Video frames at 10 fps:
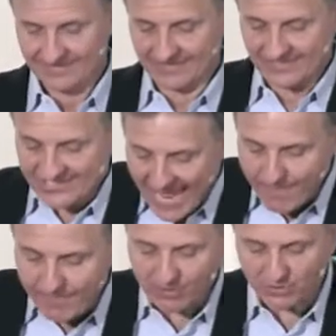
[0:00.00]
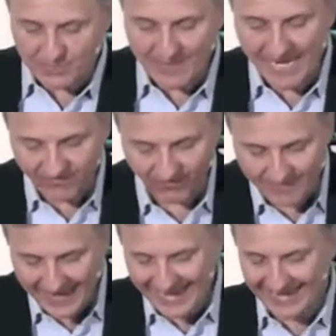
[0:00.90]
The Sabbath was made for
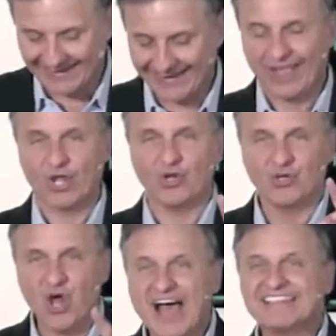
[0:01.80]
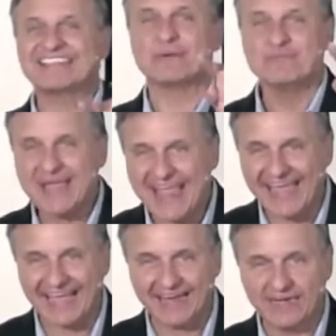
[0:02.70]
man, not the
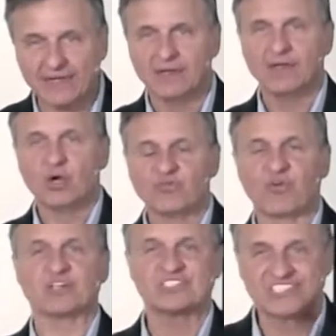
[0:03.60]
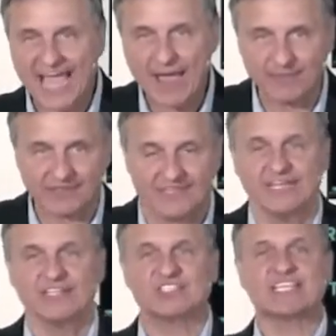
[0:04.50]
man for Sabbath.
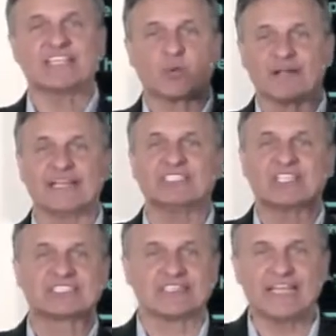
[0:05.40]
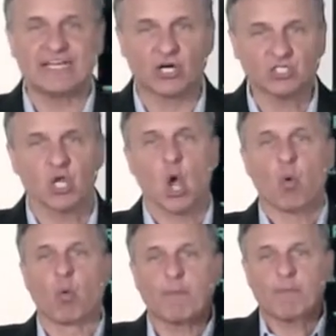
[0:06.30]
You see, the religious leaders
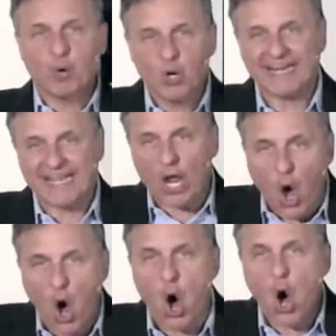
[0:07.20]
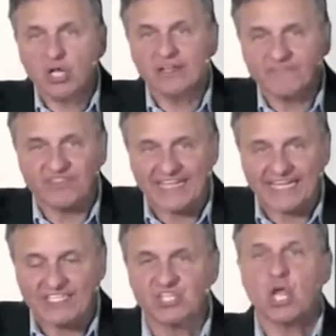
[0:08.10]
were putting all of
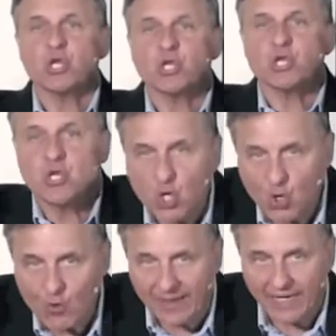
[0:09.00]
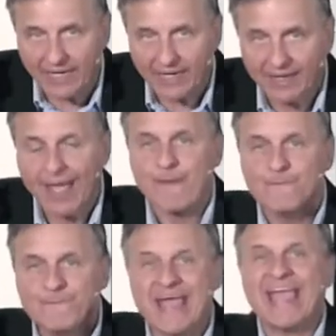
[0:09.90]
these human,
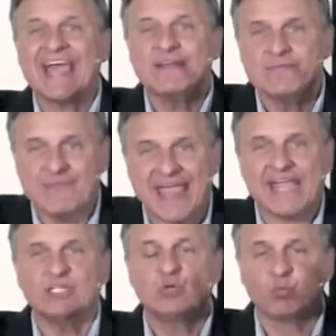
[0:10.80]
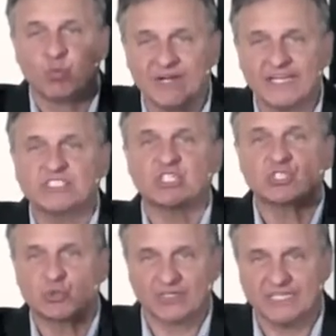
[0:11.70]
man made religious
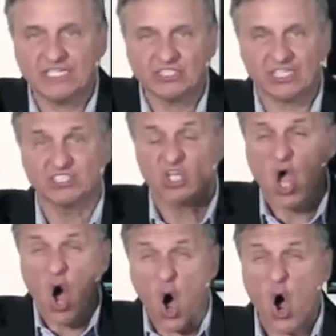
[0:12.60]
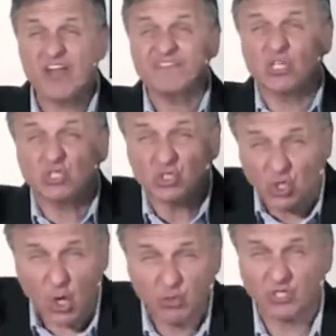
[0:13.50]
traditions on the
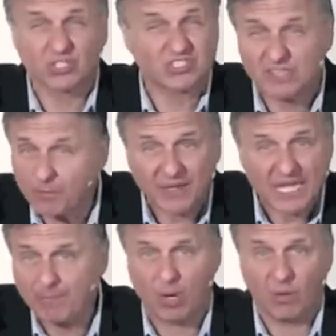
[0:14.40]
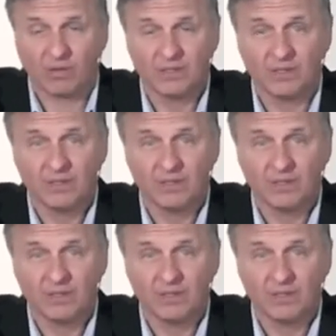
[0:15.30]
shoulders of the people